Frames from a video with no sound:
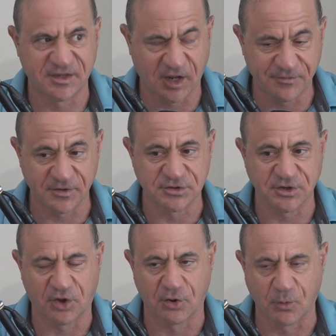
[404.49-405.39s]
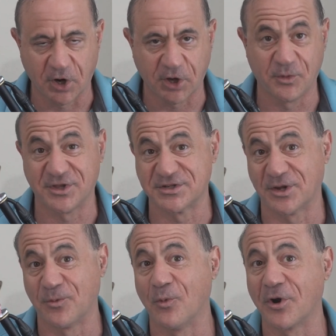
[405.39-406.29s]
safe and secure working with us
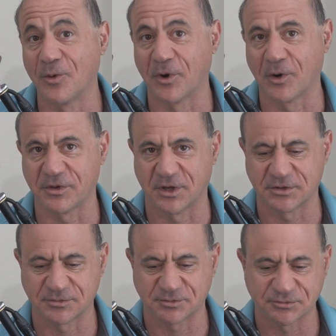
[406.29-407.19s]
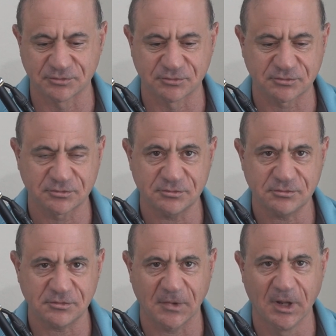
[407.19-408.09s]
and want to work with
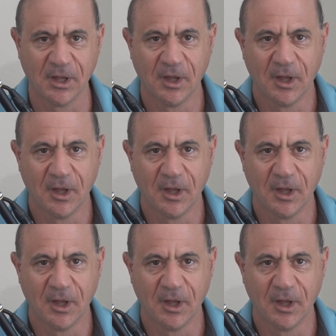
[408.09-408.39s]
us.